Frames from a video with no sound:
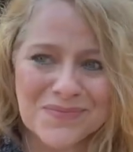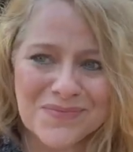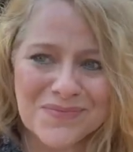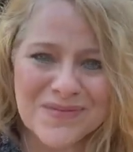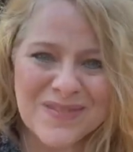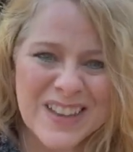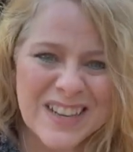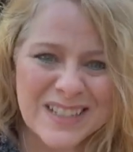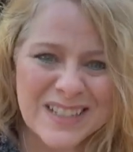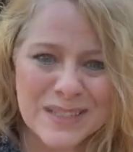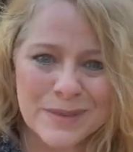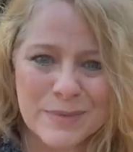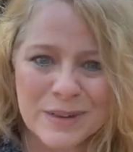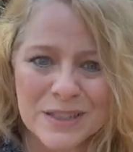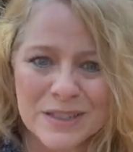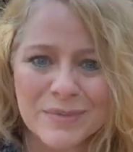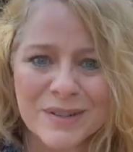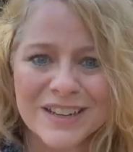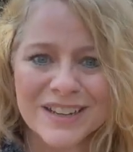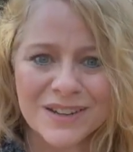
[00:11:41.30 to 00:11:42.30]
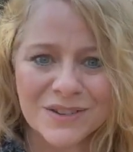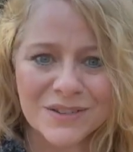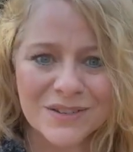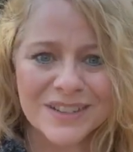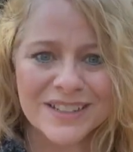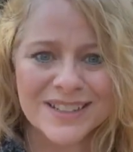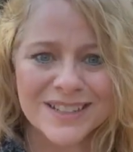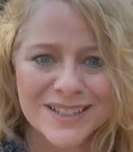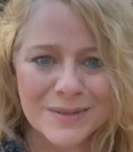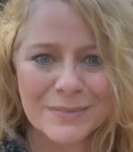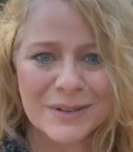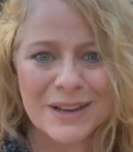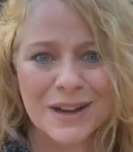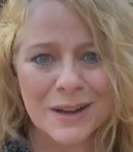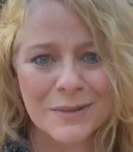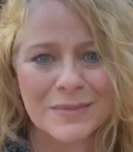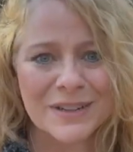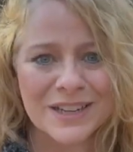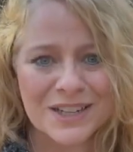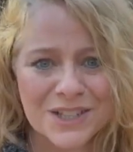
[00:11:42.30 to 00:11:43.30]
then spirit-splaining really doesn't
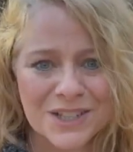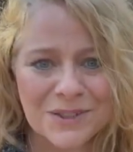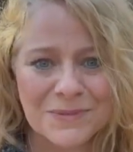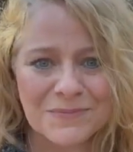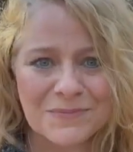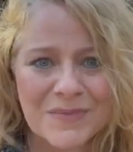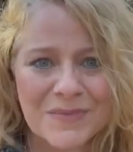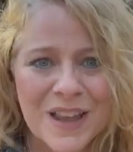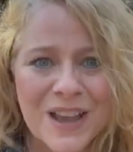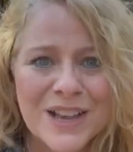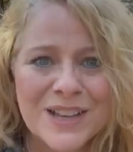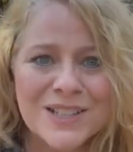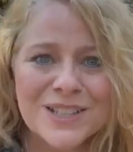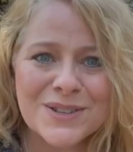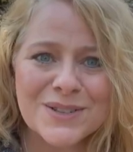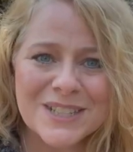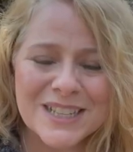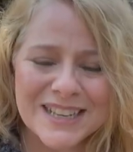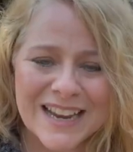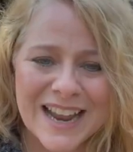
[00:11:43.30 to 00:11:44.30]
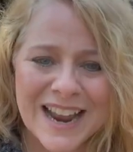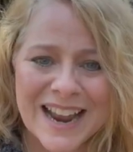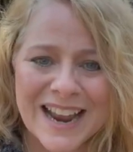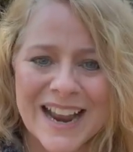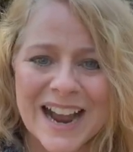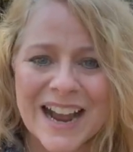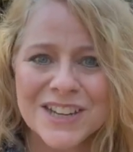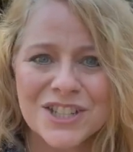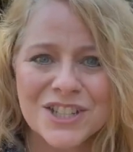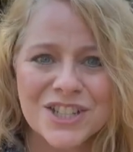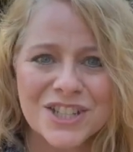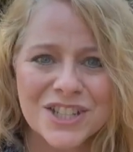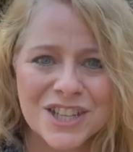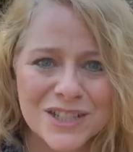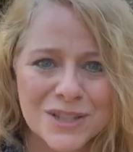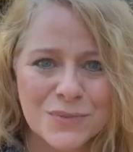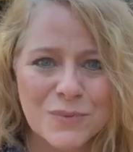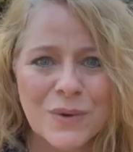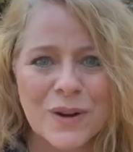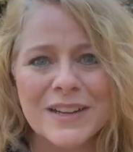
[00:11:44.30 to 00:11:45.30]
become an issue. So today, I
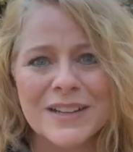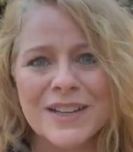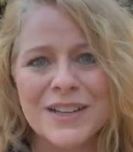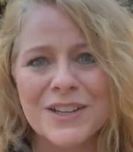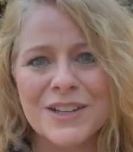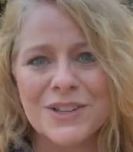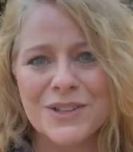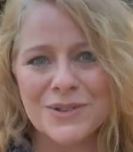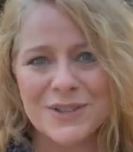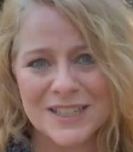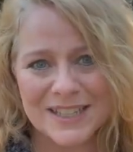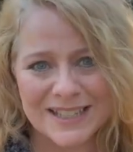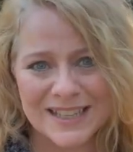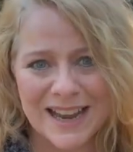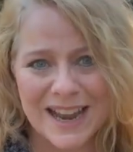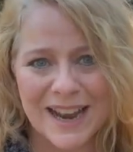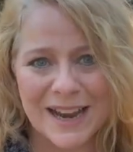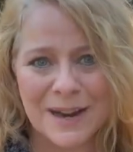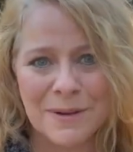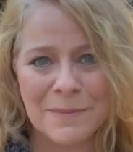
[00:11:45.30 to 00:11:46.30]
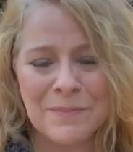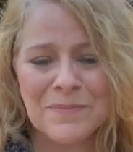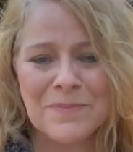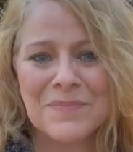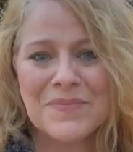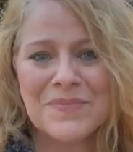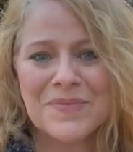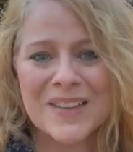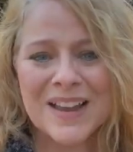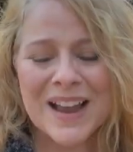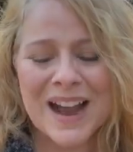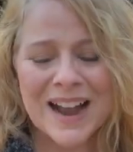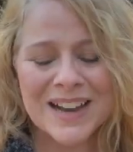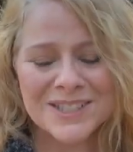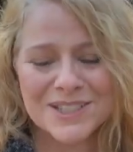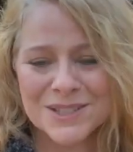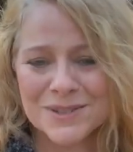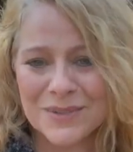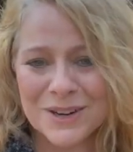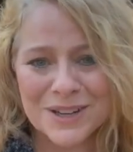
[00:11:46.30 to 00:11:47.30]
just want you
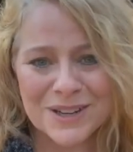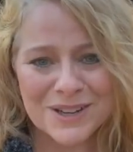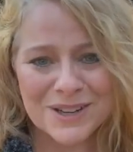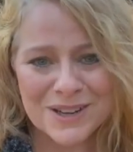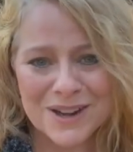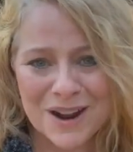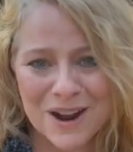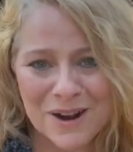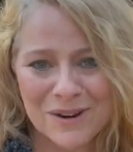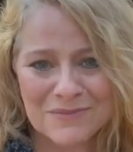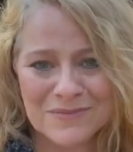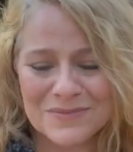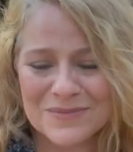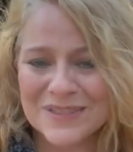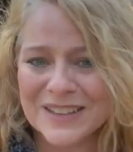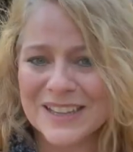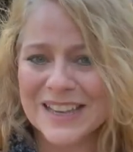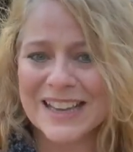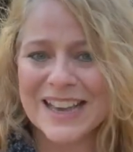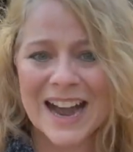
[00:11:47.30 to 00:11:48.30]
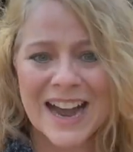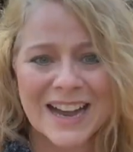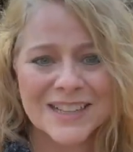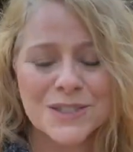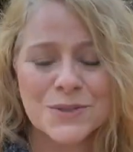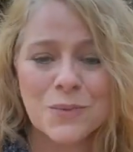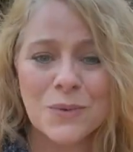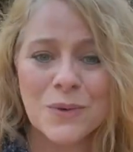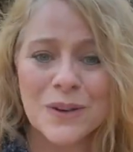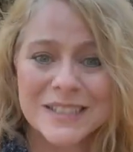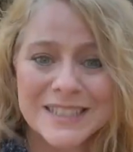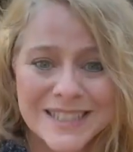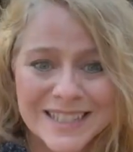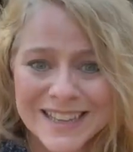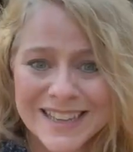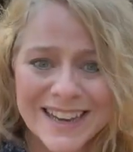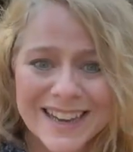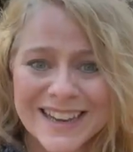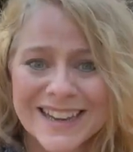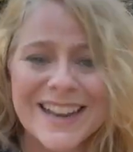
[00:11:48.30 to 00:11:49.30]
to know, the guides once
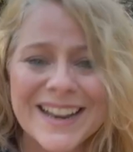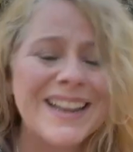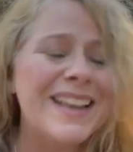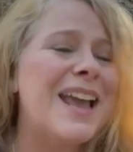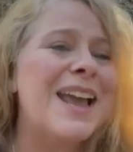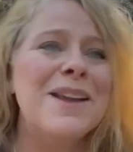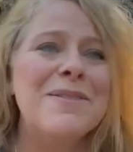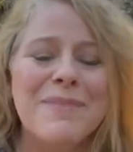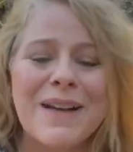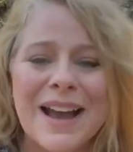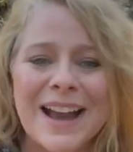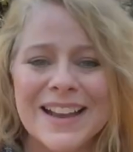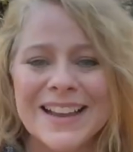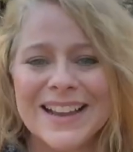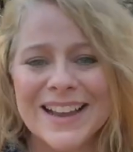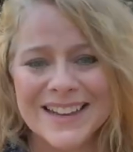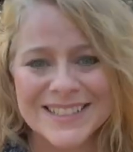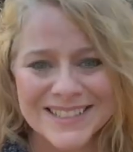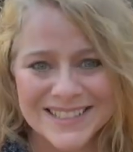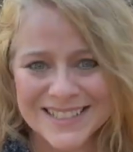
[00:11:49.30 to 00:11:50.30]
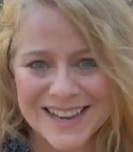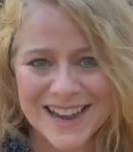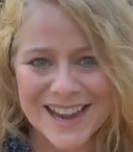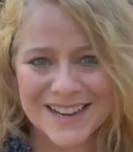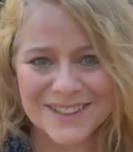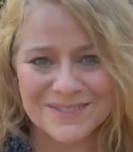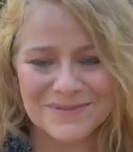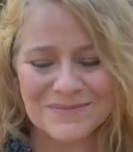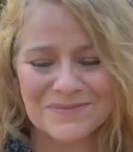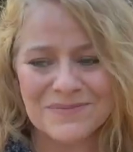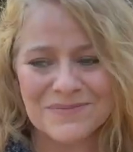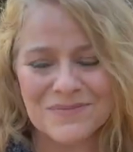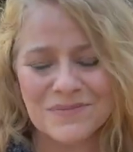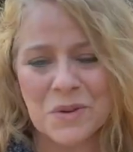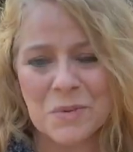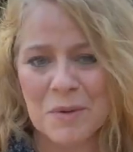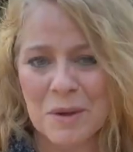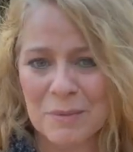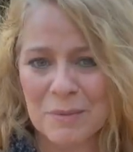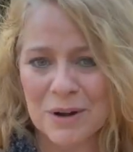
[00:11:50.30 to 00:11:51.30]
again came back and said,
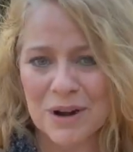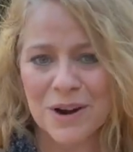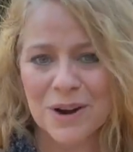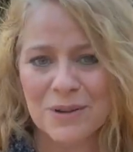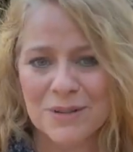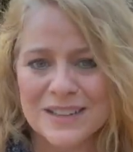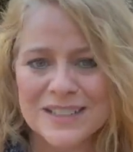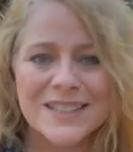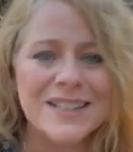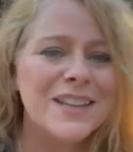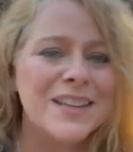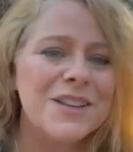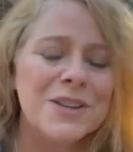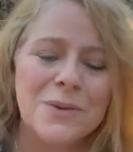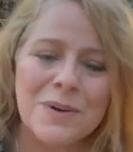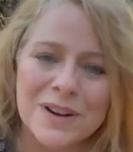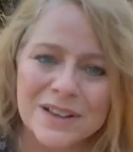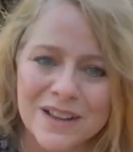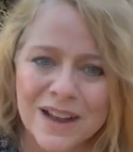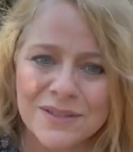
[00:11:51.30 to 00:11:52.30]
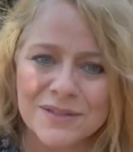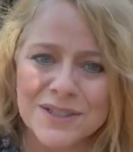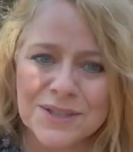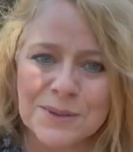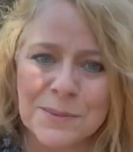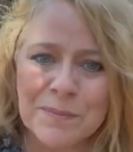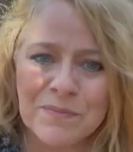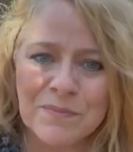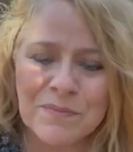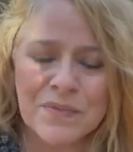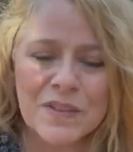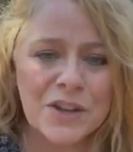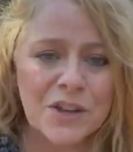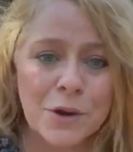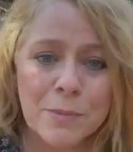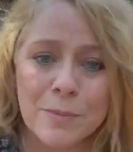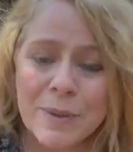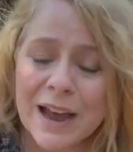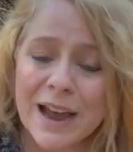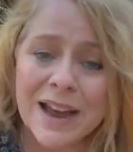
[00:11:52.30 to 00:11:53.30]
remember always that you are loved.
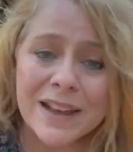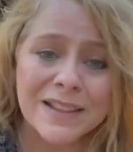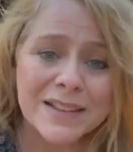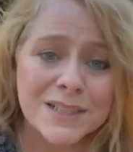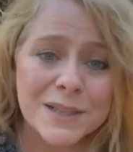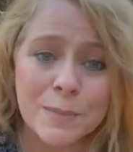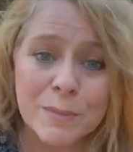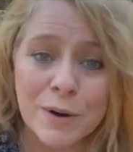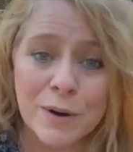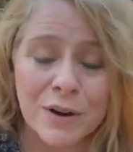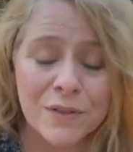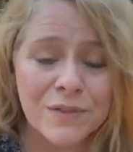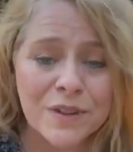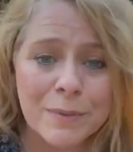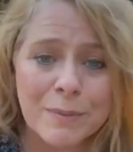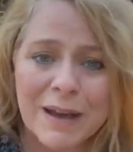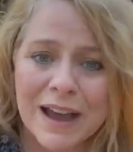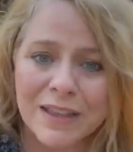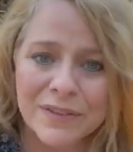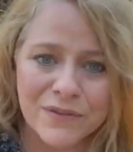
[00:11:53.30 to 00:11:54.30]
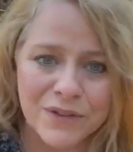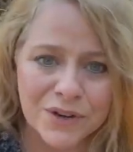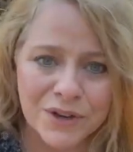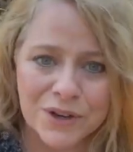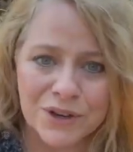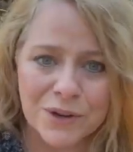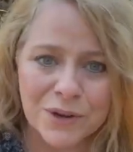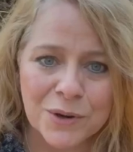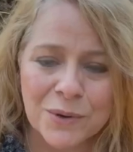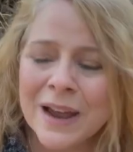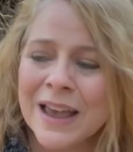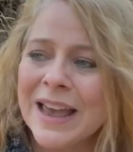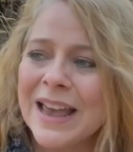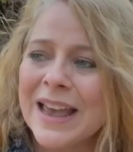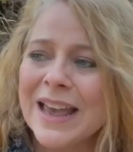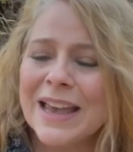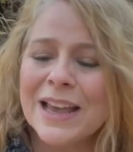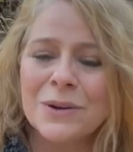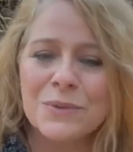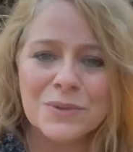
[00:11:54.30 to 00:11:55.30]
Your path is the perfect path for you.
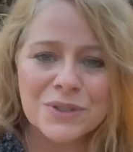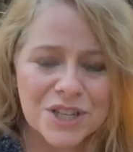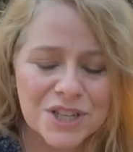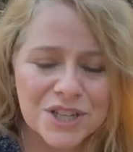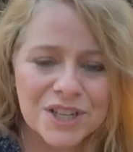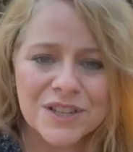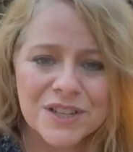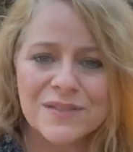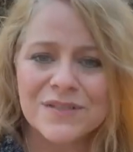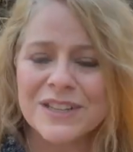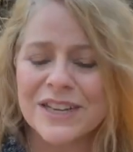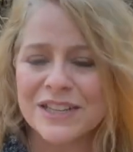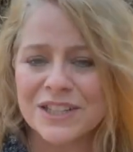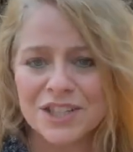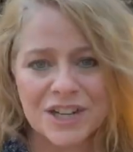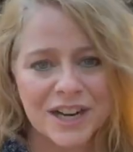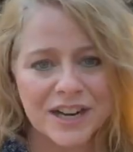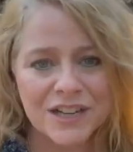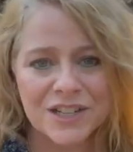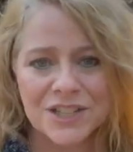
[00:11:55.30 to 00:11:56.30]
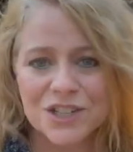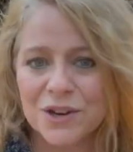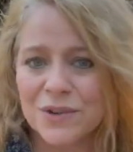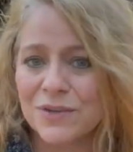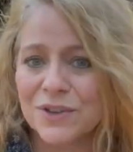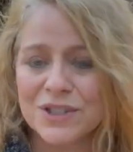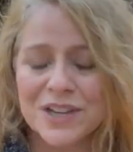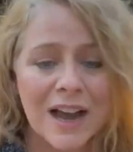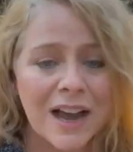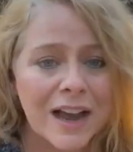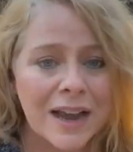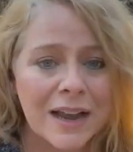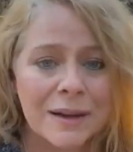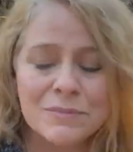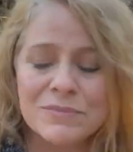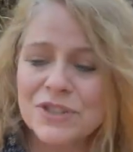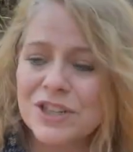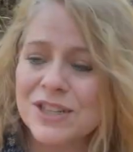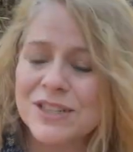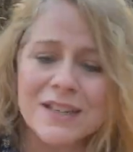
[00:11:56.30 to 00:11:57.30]
It will shift and change over
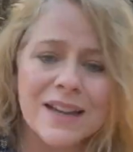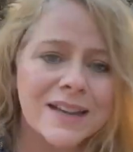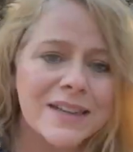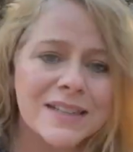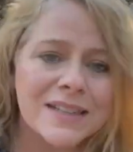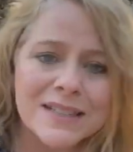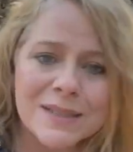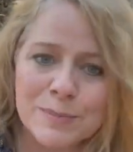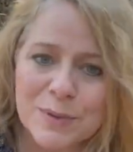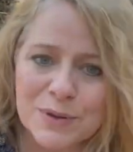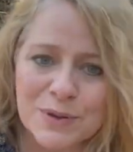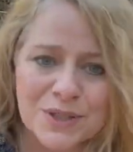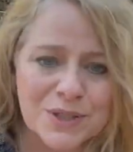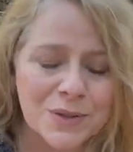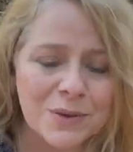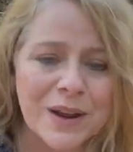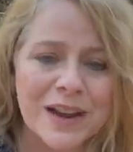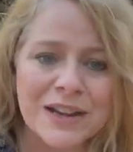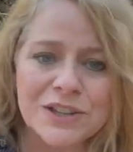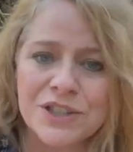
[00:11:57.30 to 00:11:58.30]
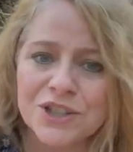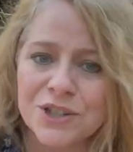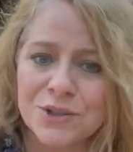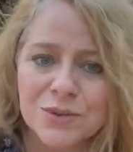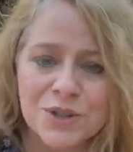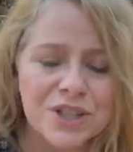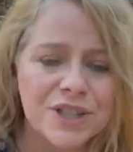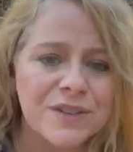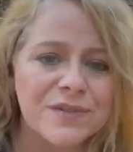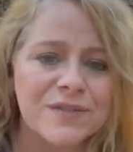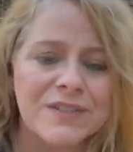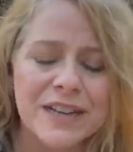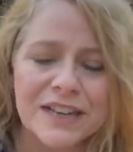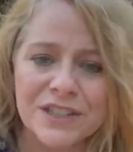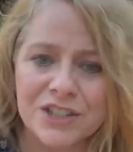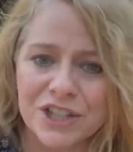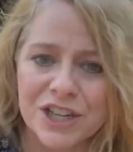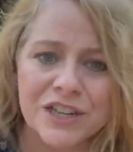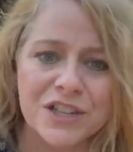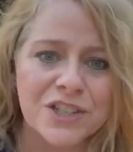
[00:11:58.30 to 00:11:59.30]
time, just like it's supposed to, as you shift
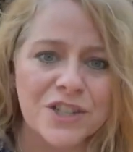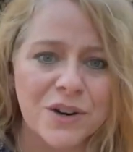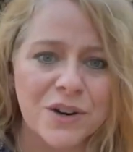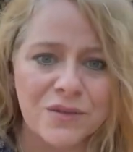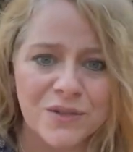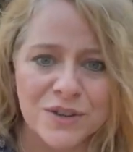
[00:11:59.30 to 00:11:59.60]
and change over